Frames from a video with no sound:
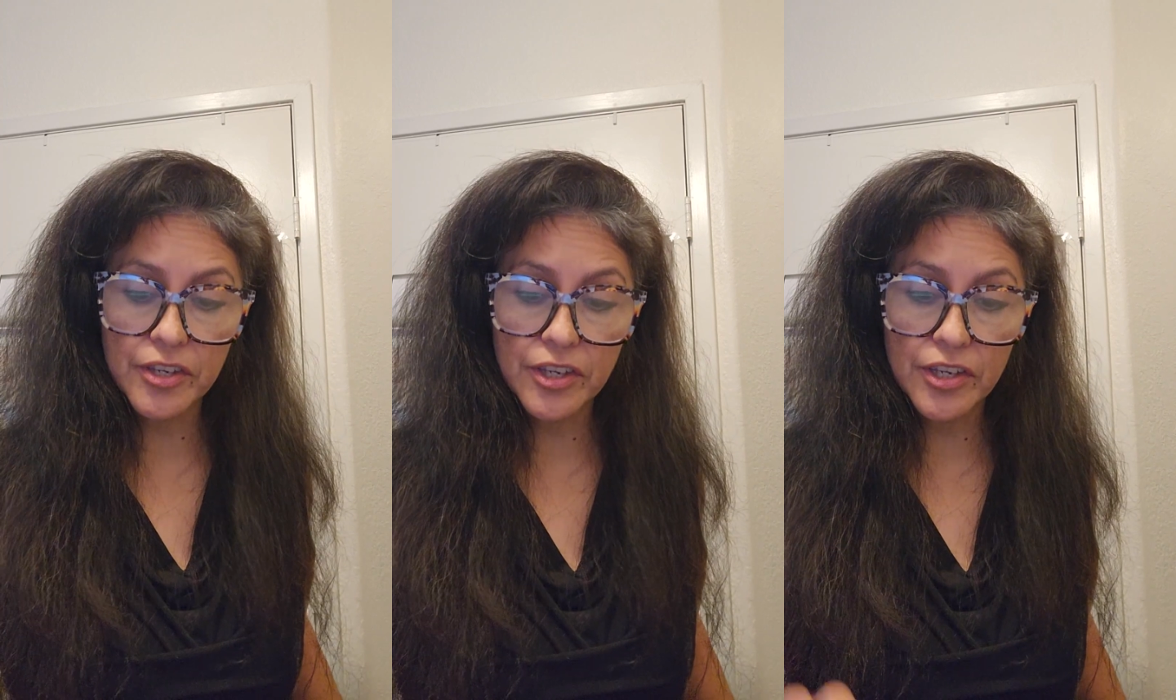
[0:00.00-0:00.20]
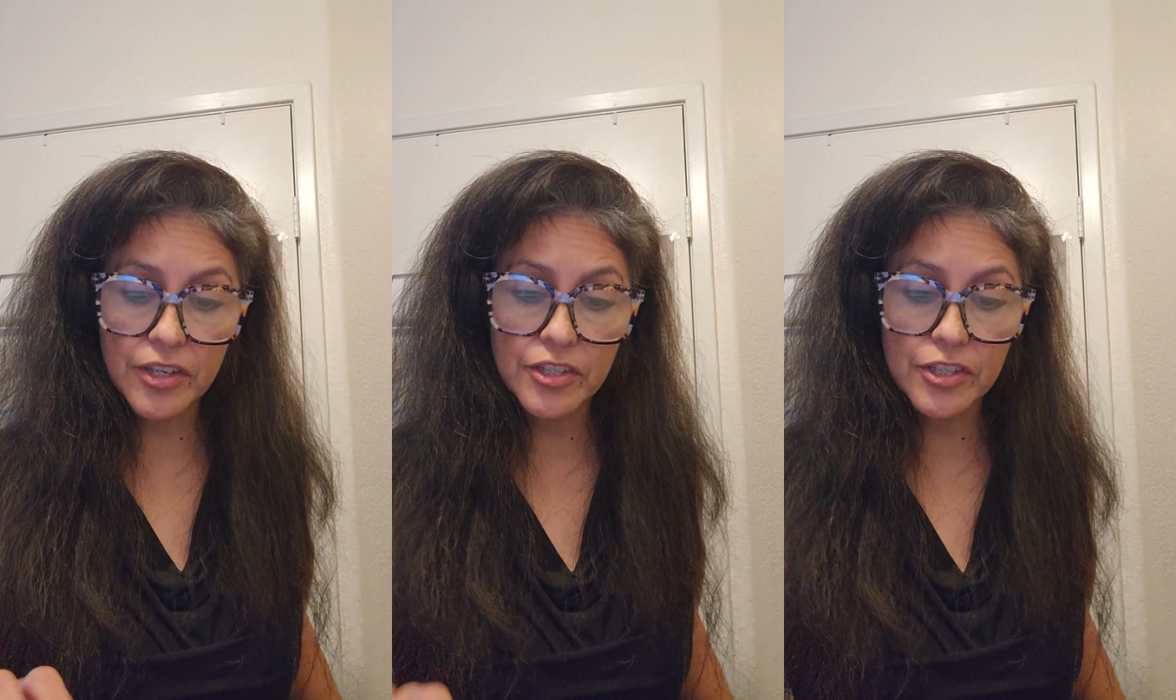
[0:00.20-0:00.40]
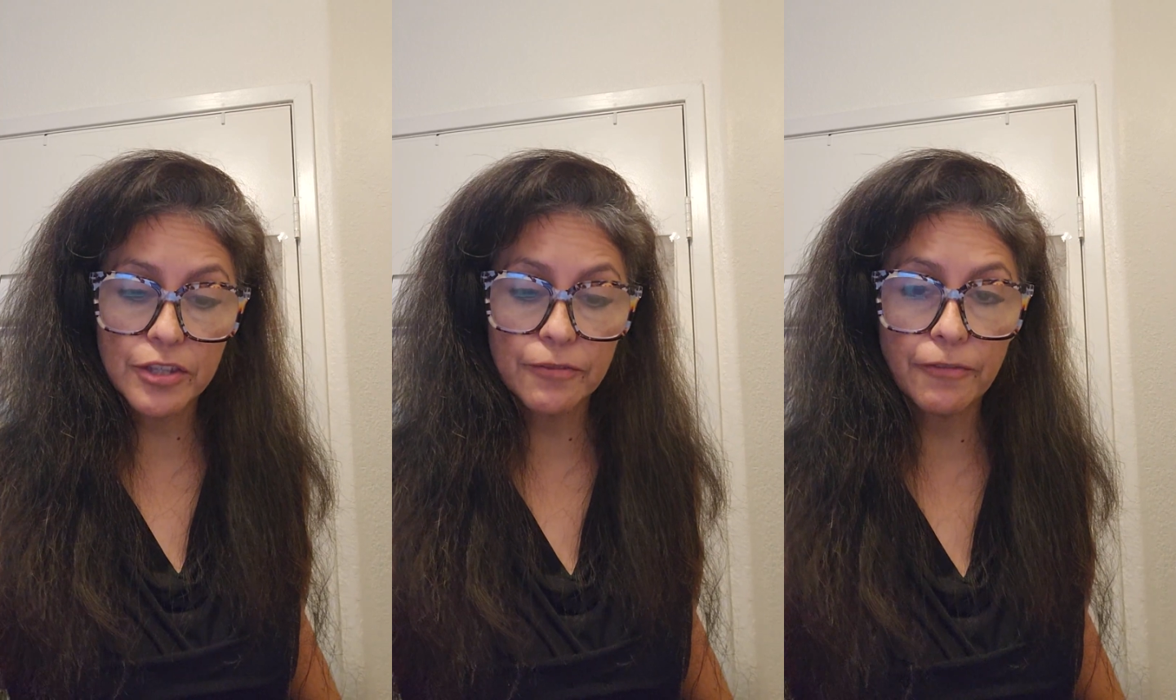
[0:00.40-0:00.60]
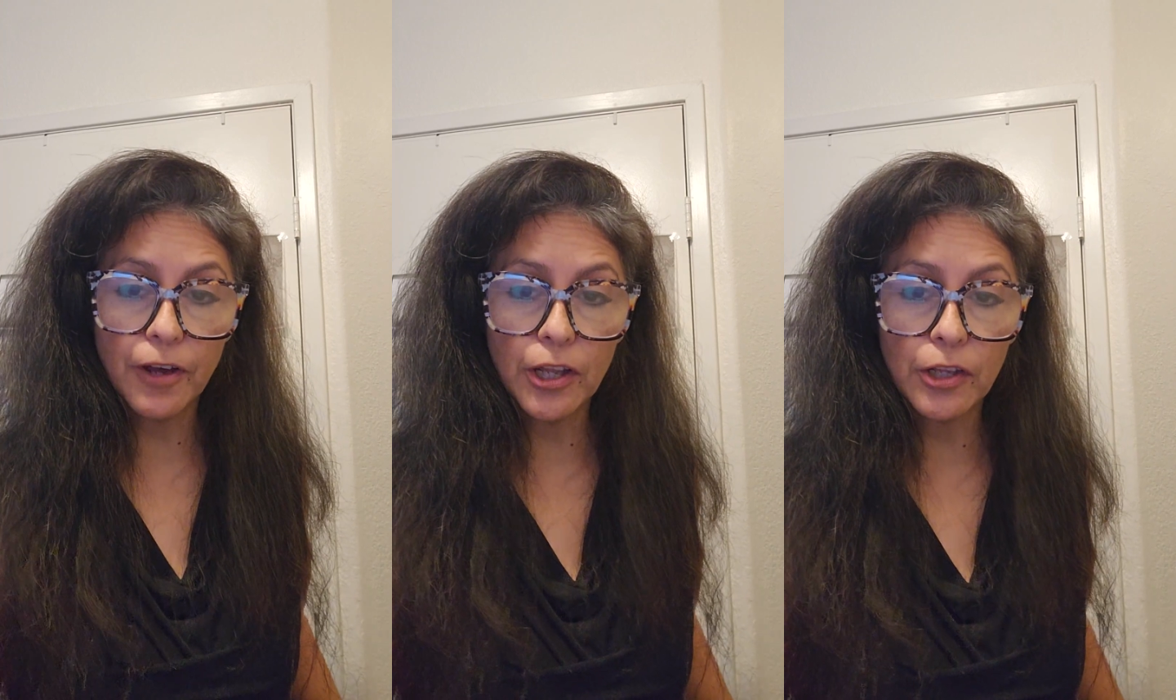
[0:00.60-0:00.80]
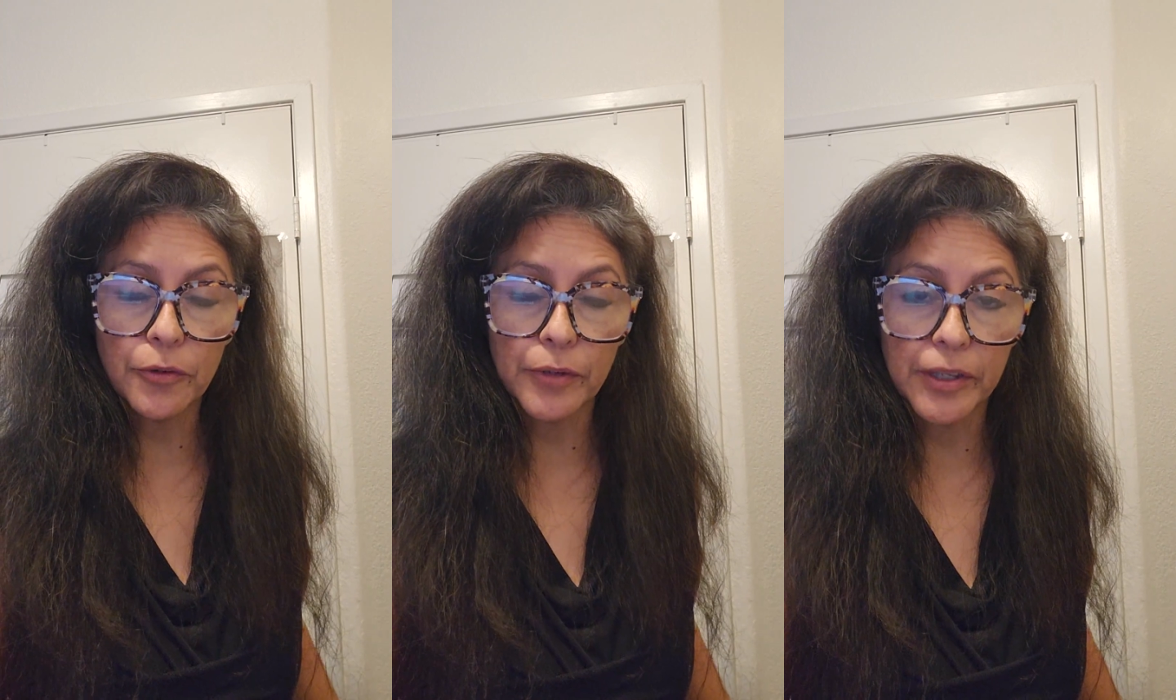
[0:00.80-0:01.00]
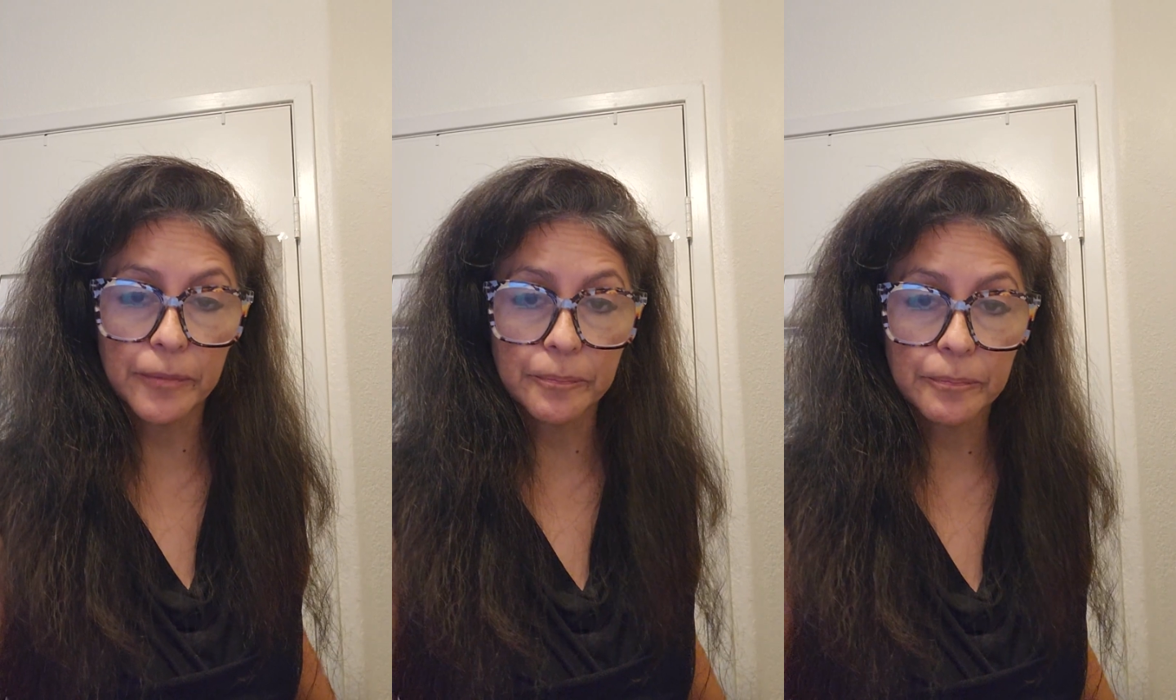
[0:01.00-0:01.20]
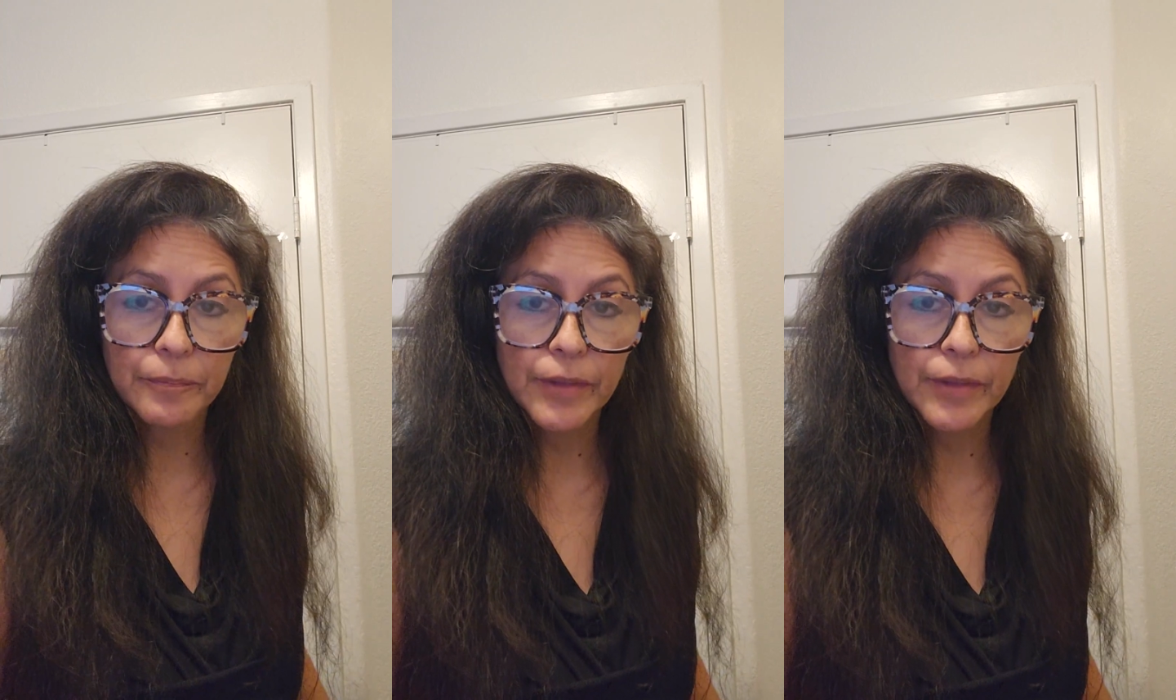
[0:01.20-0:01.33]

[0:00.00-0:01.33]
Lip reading: is the following.